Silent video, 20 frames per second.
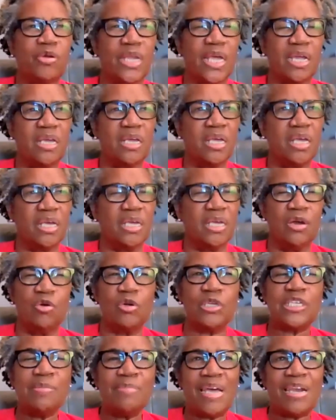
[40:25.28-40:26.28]
going like, huh,
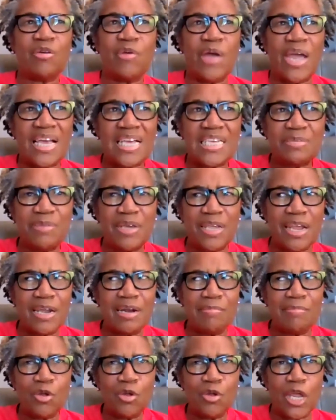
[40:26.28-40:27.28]
or somebody will ask me that,
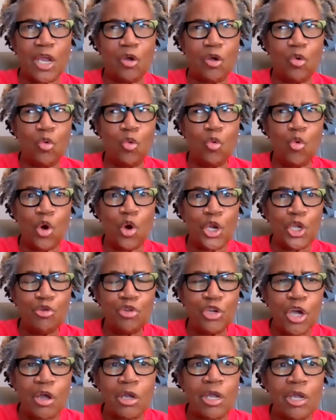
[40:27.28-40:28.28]
and I'm going like, who are
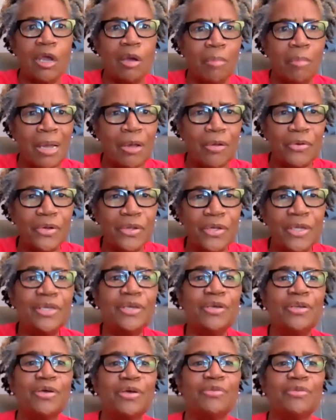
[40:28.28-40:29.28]
you talking about?
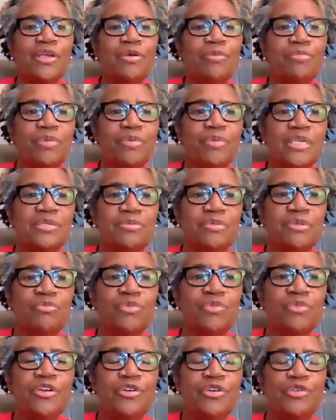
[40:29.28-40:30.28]
You know, they'll because
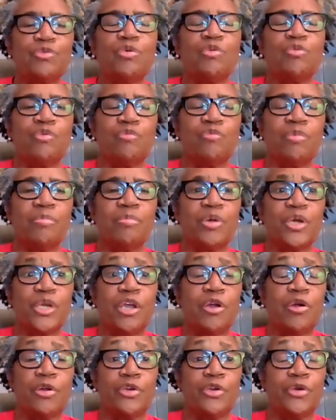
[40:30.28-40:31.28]
readers will remember
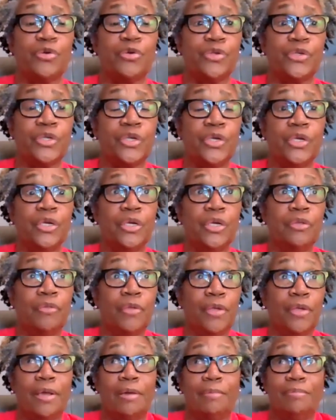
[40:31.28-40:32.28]
characters
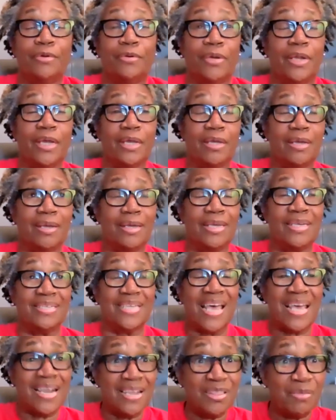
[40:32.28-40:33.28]
that I'm going like, is
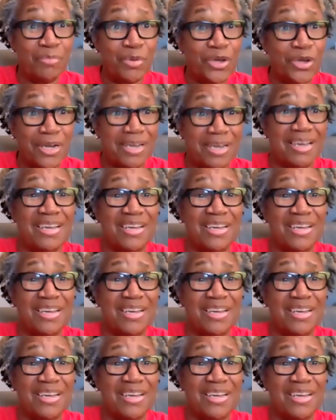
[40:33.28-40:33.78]
that in the book?